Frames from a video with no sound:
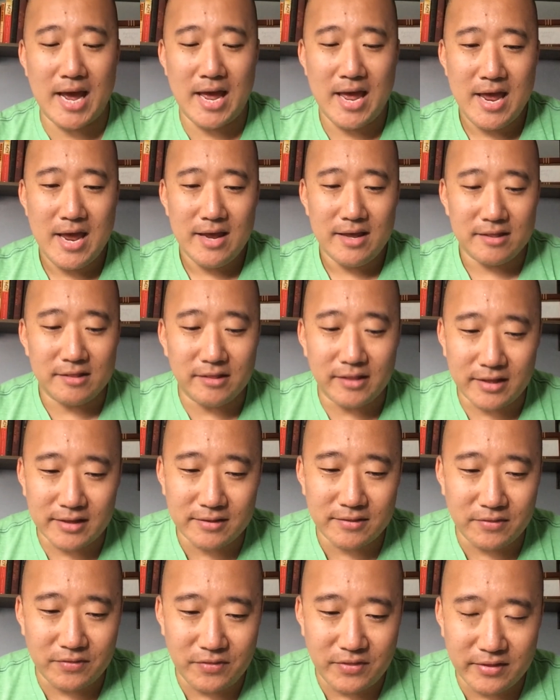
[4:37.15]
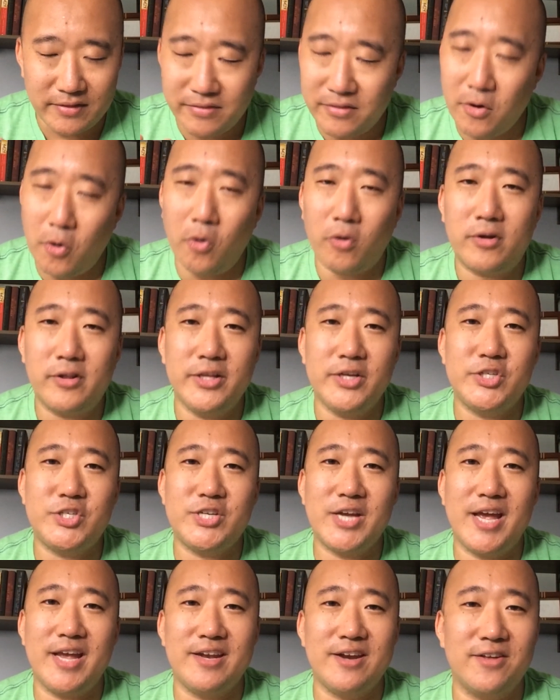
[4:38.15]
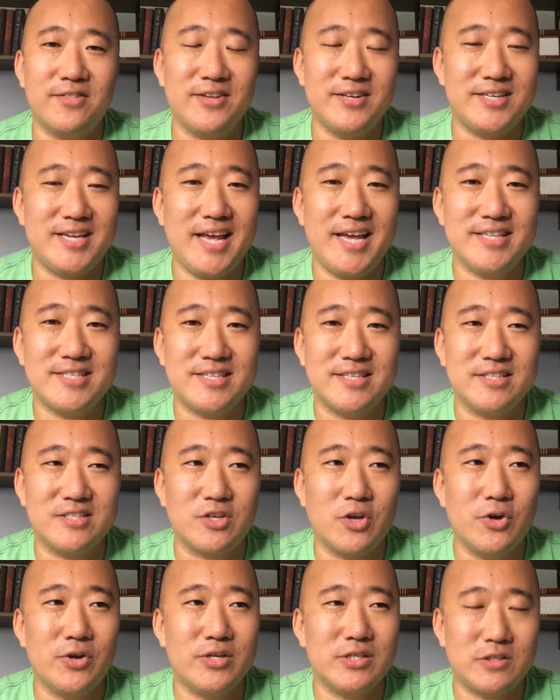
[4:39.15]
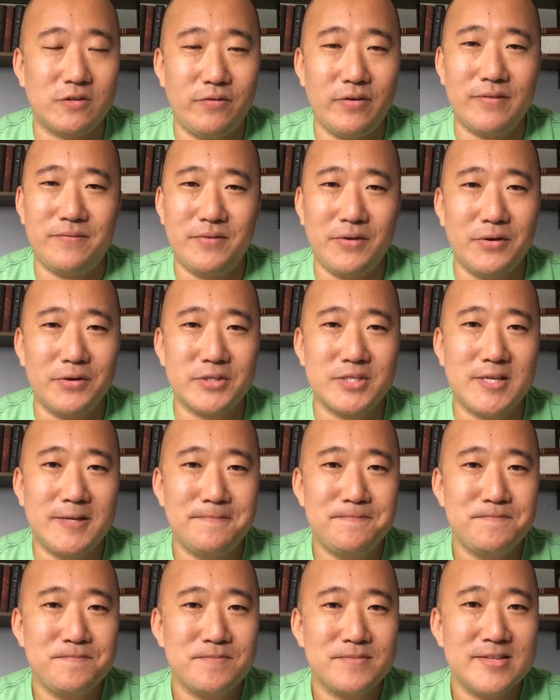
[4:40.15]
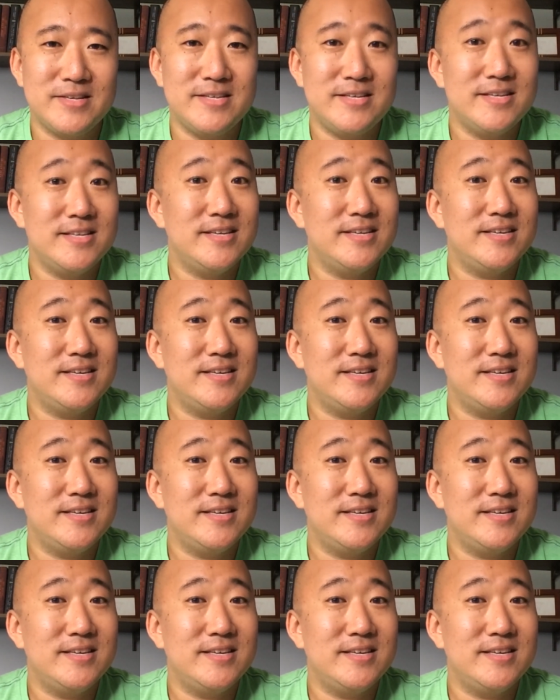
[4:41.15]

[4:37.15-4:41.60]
Imagine, like, the old cliche, nothing tastes as good as fit feels.